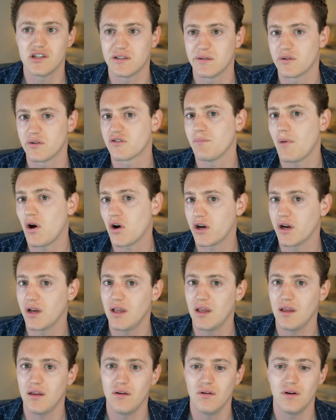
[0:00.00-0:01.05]
in terms of
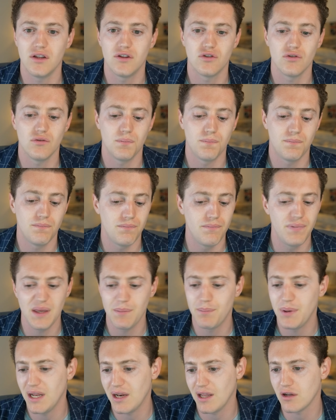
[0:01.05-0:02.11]
marketing. You need to be
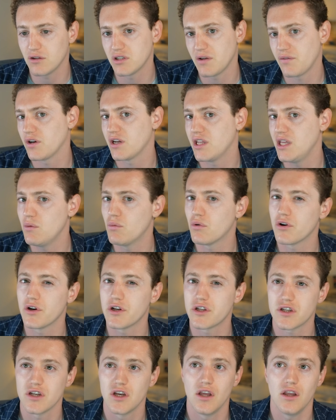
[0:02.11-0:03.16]
bidding on different
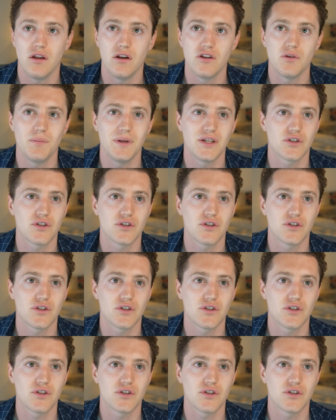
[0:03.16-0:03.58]
keywords. You need to be